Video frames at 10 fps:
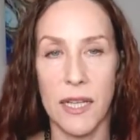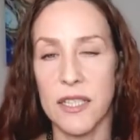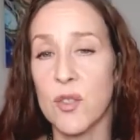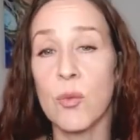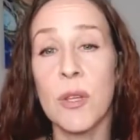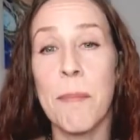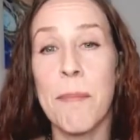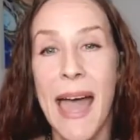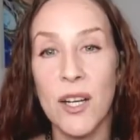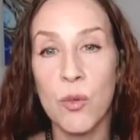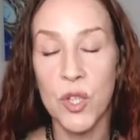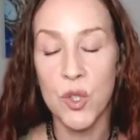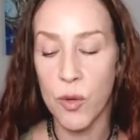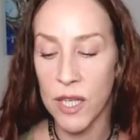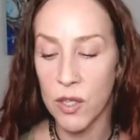It doesn't really matter
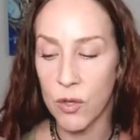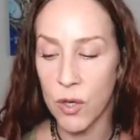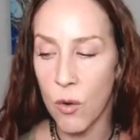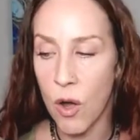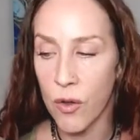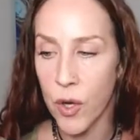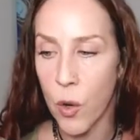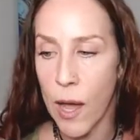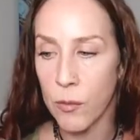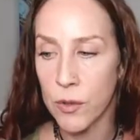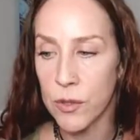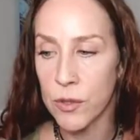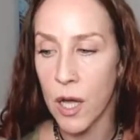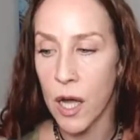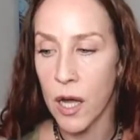which way you go, although I
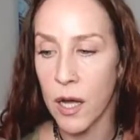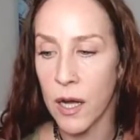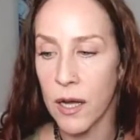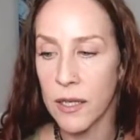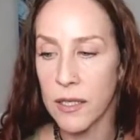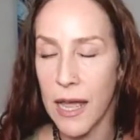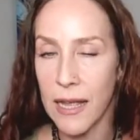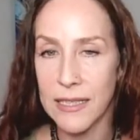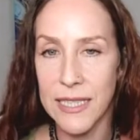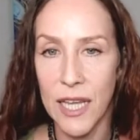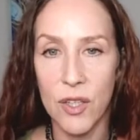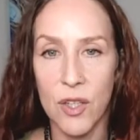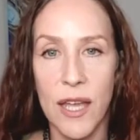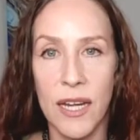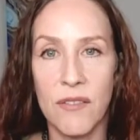will tell
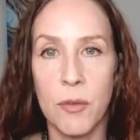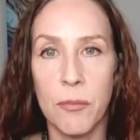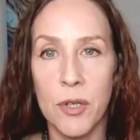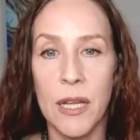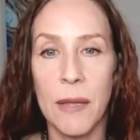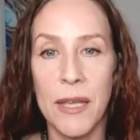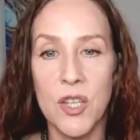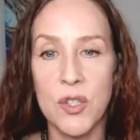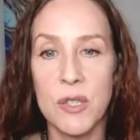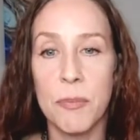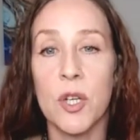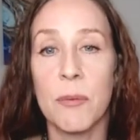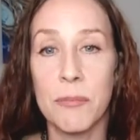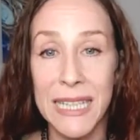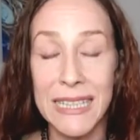you that if you burn it, make sure it's burned
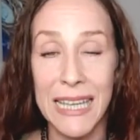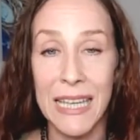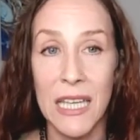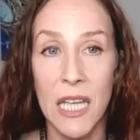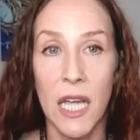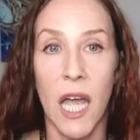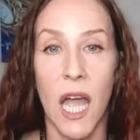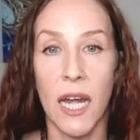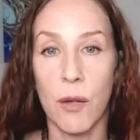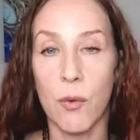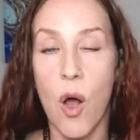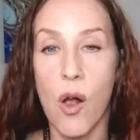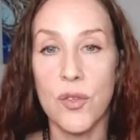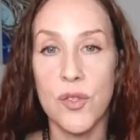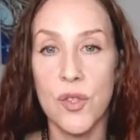completely. And I will
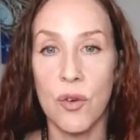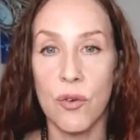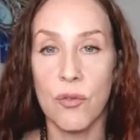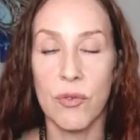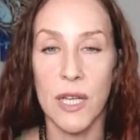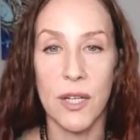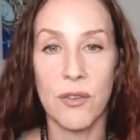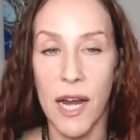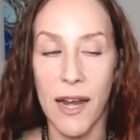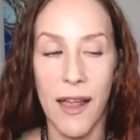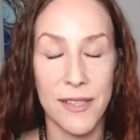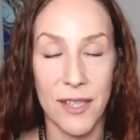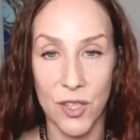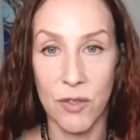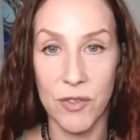also reiterate, as
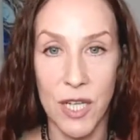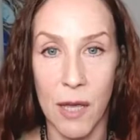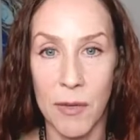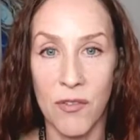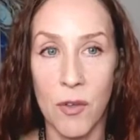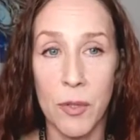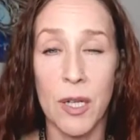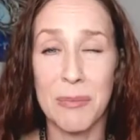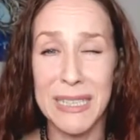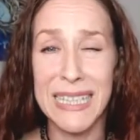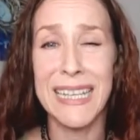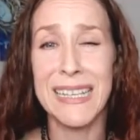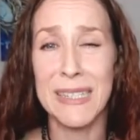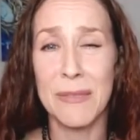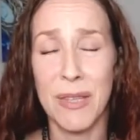I do every time, if you burn it,
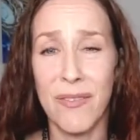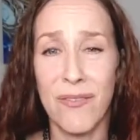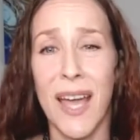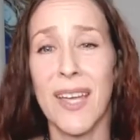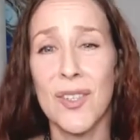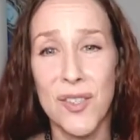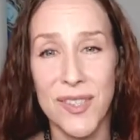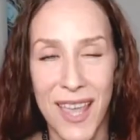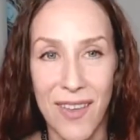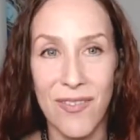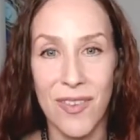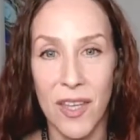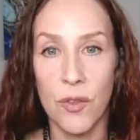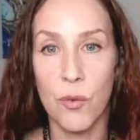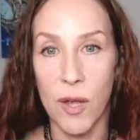please be fire safe
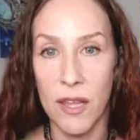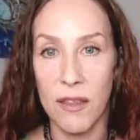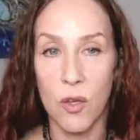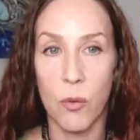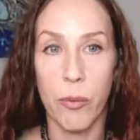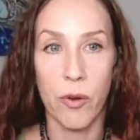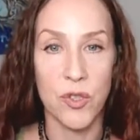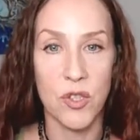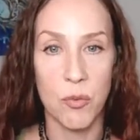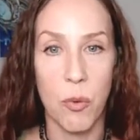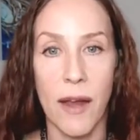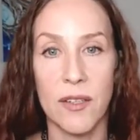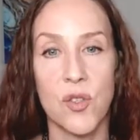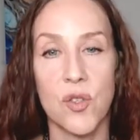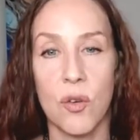in the way that you approach this
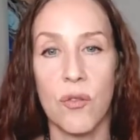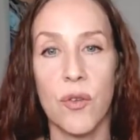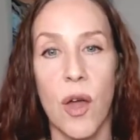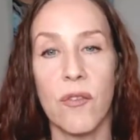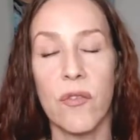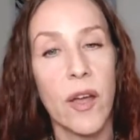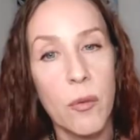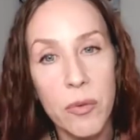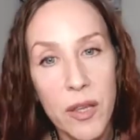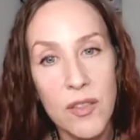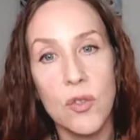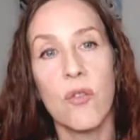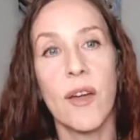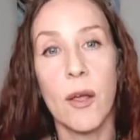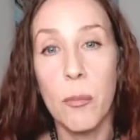practice. So if you have a fireplace or
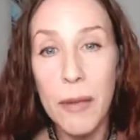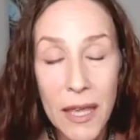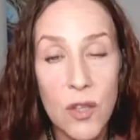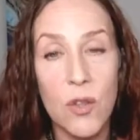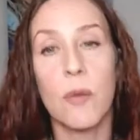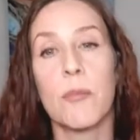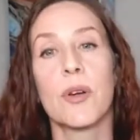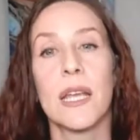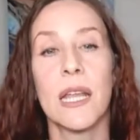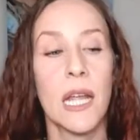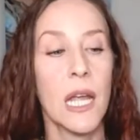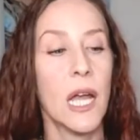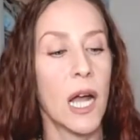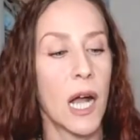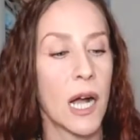a fire pit, you can burn it
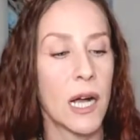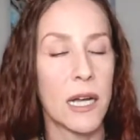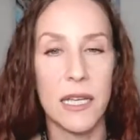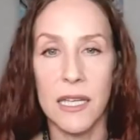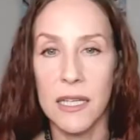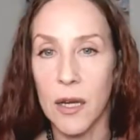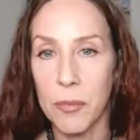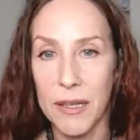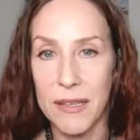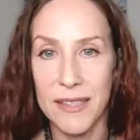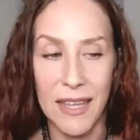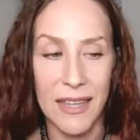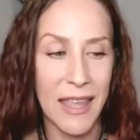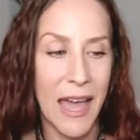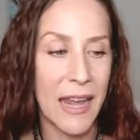in a place
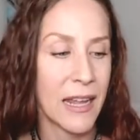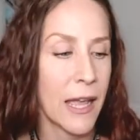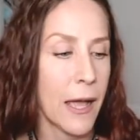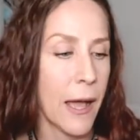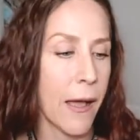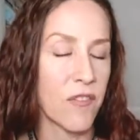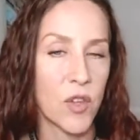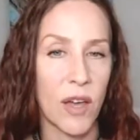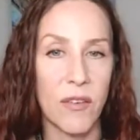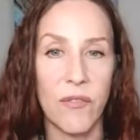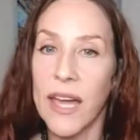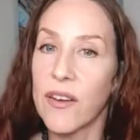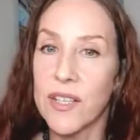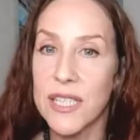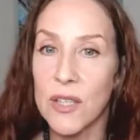like that. If you have a
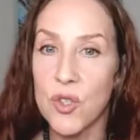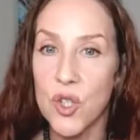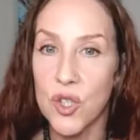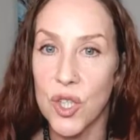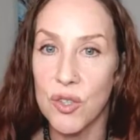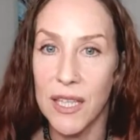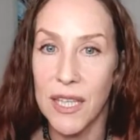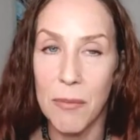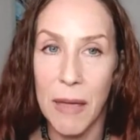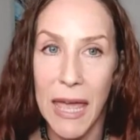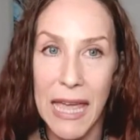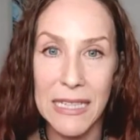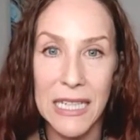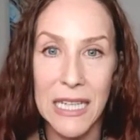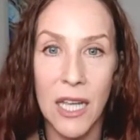fire extinguisher that you can keep
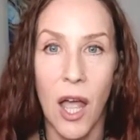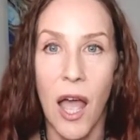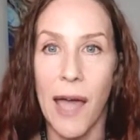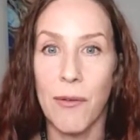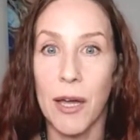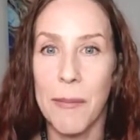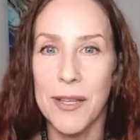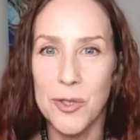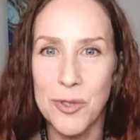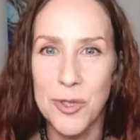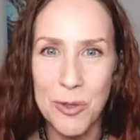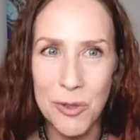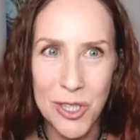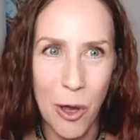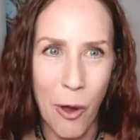handy, I recommend you
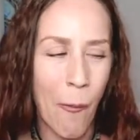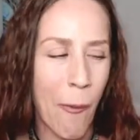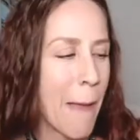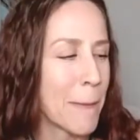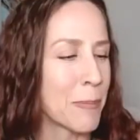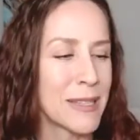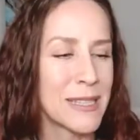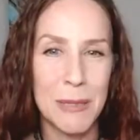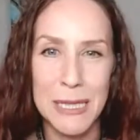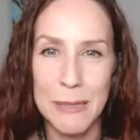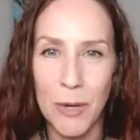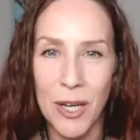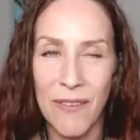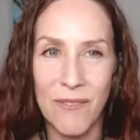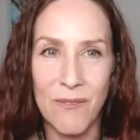do so, but please be
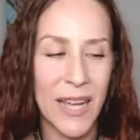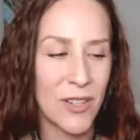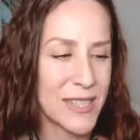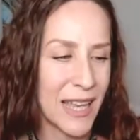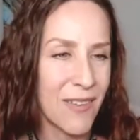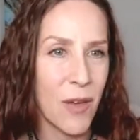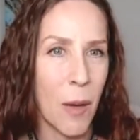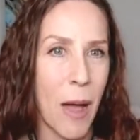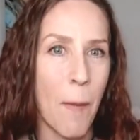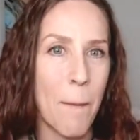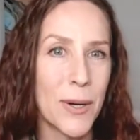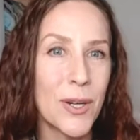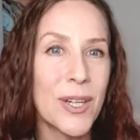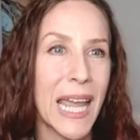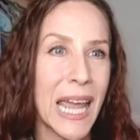smart and fire safe about
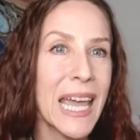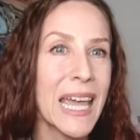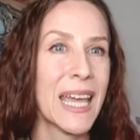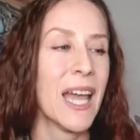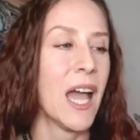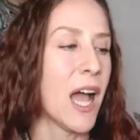burning